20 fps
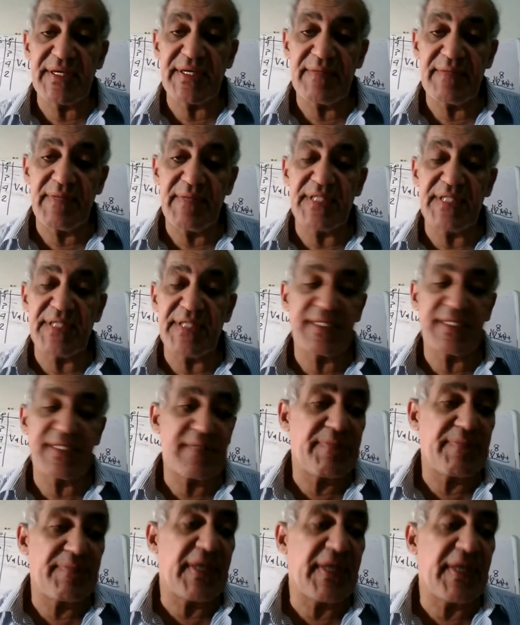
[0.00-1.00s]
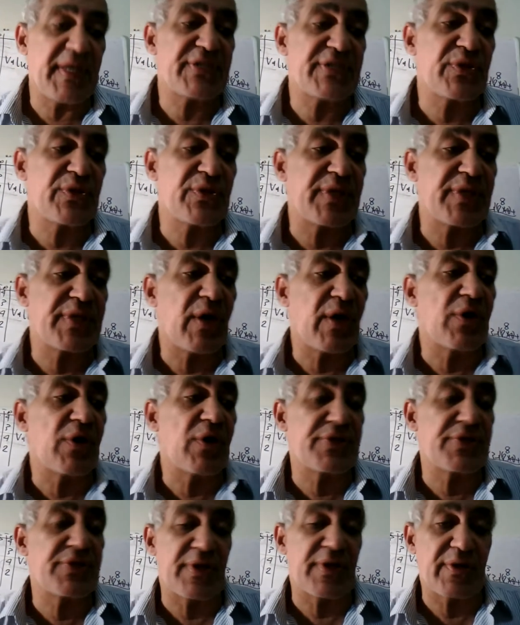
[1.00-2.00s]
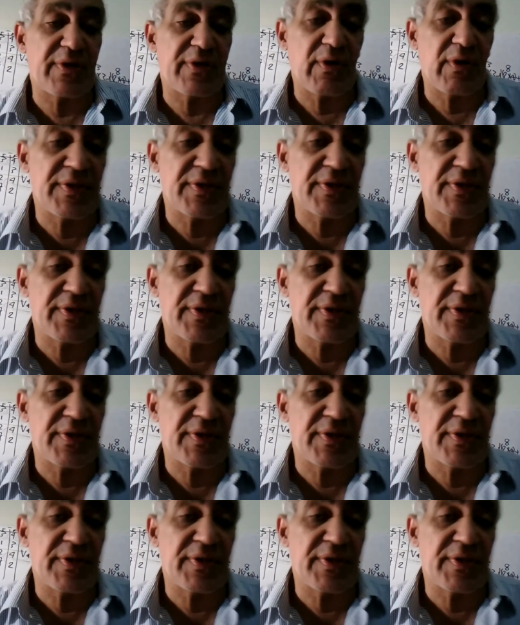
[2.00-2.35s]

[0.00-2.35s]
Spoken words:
means based on the order or the